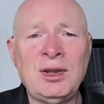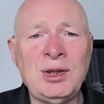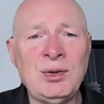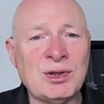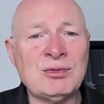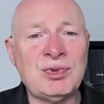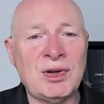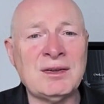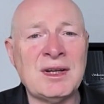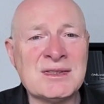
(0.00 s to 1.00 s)
you can
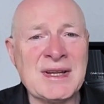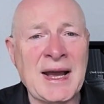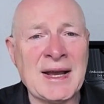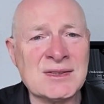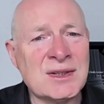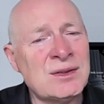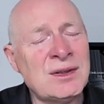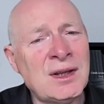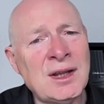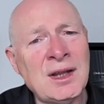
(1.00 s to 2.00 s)
run a SaaS,
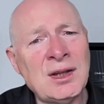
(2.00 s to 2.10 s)
and